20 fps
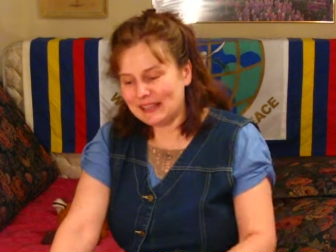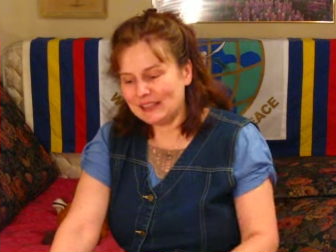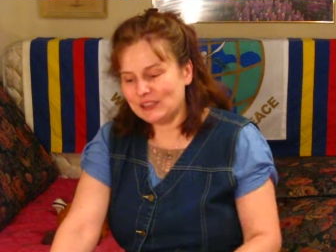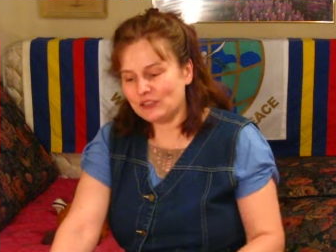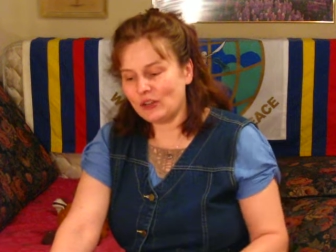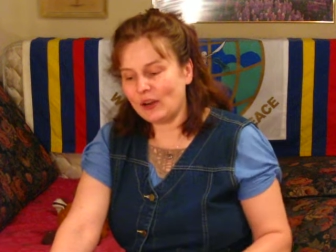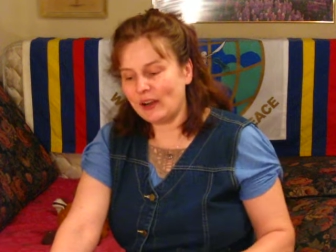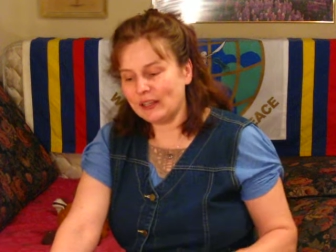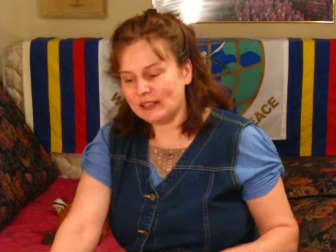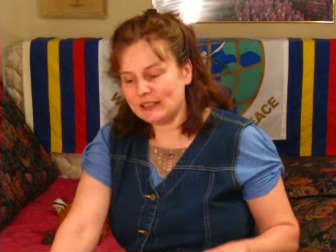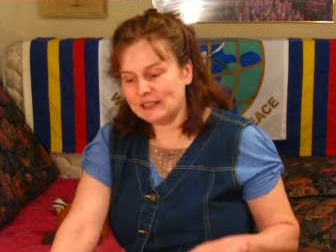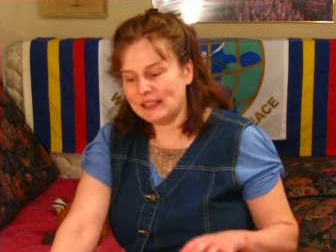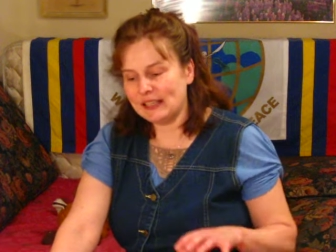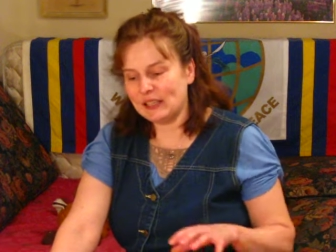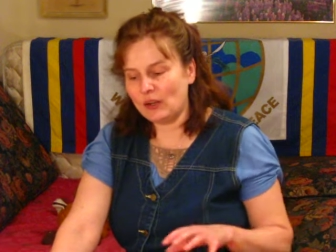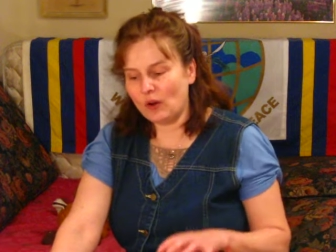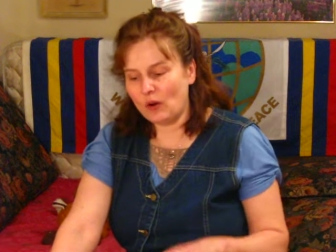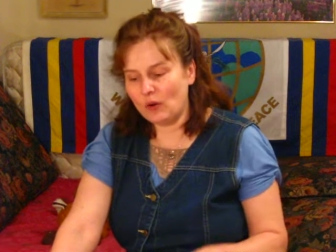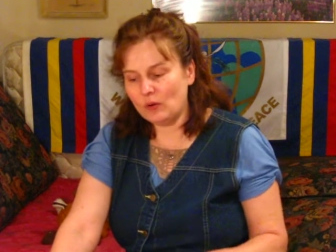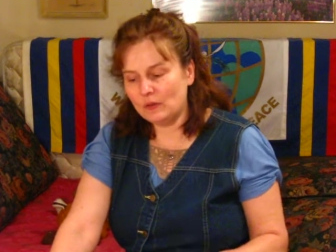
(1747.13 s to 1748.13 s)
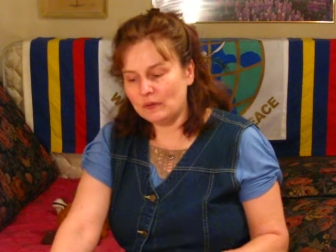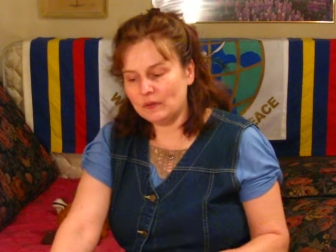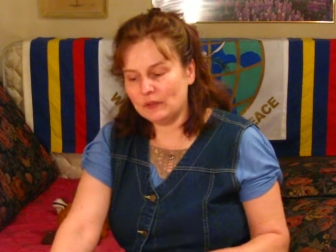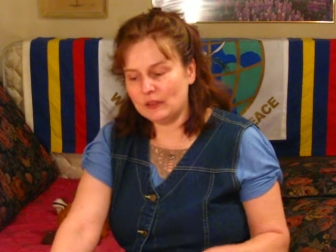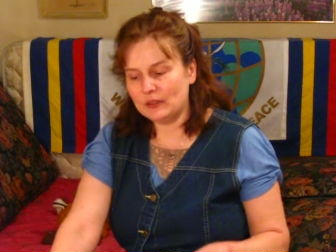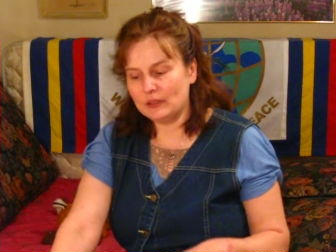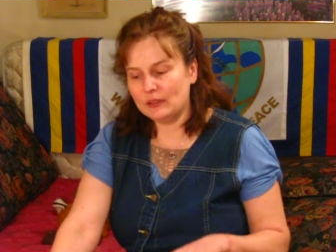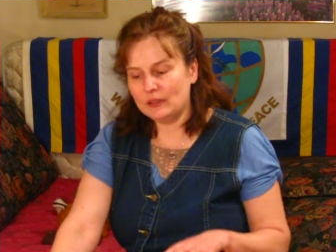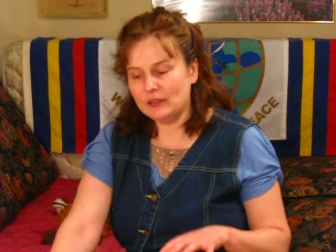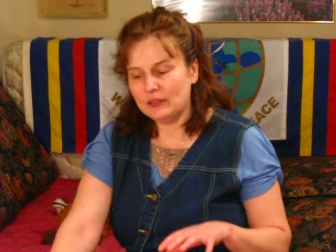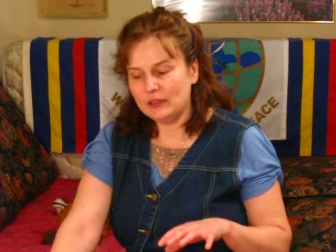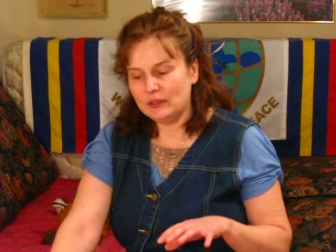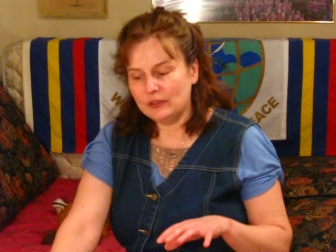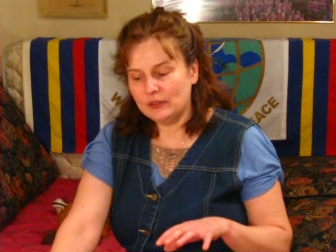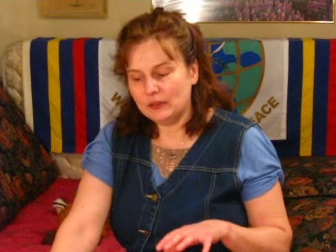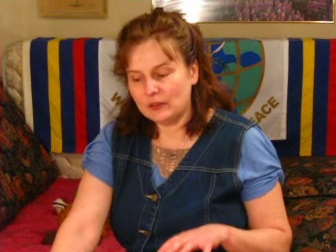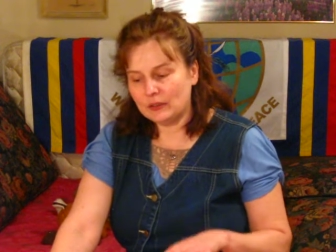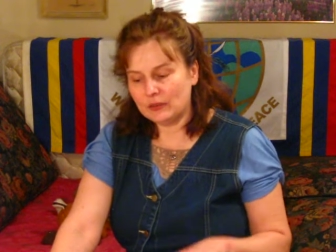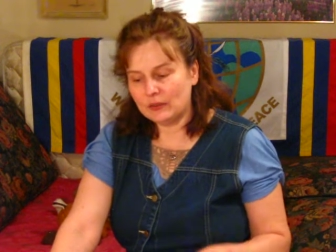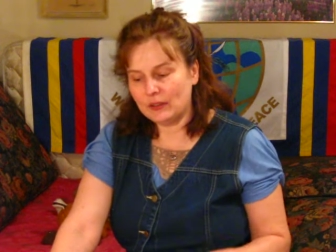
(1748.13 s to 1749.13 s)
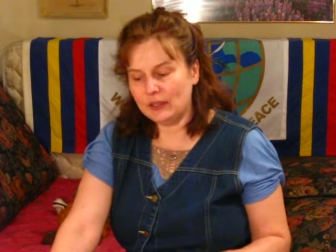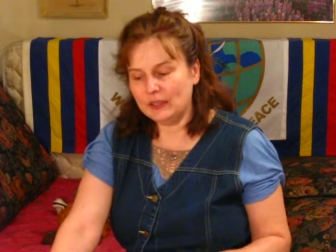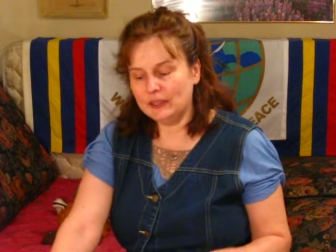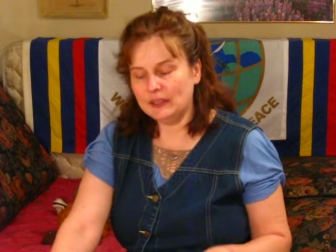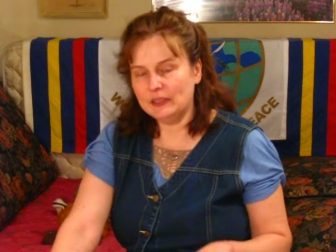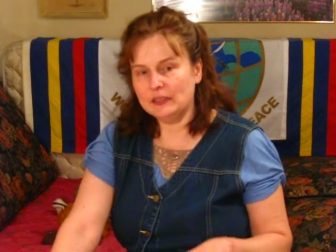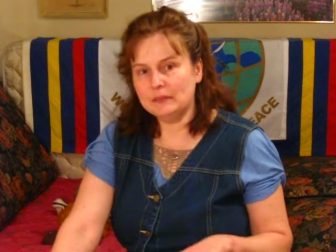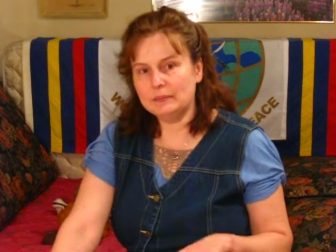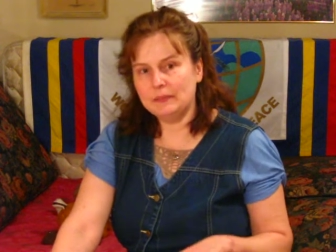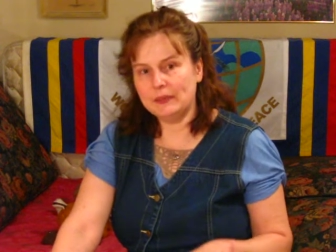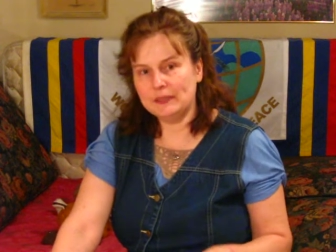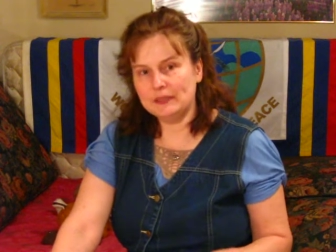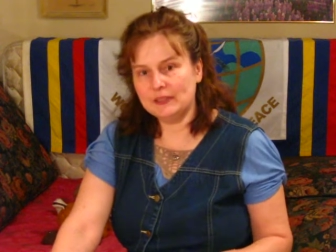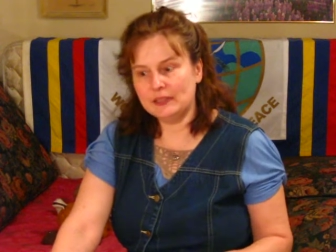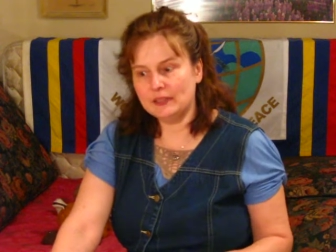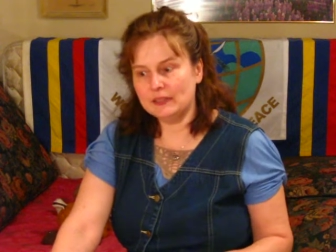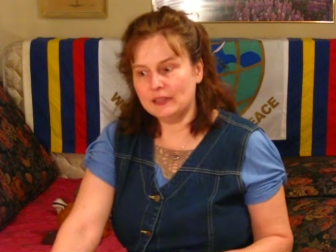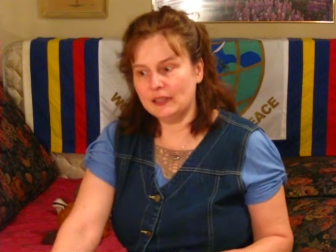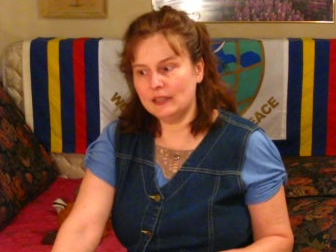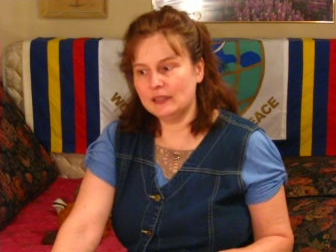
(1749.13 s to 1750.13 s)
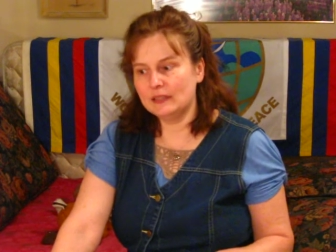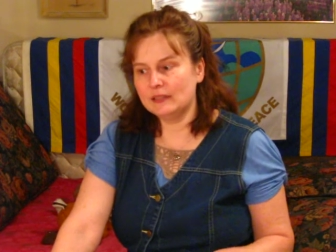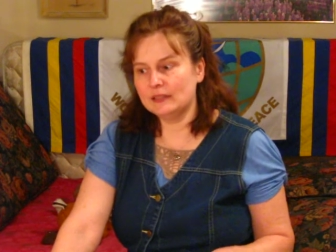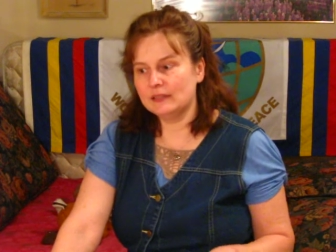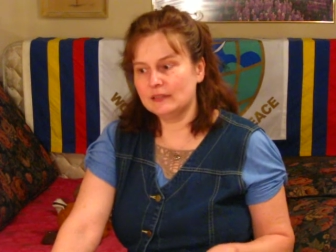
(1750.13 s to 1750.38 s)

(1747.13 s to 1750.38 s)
trying to take over Ukrainian businesses,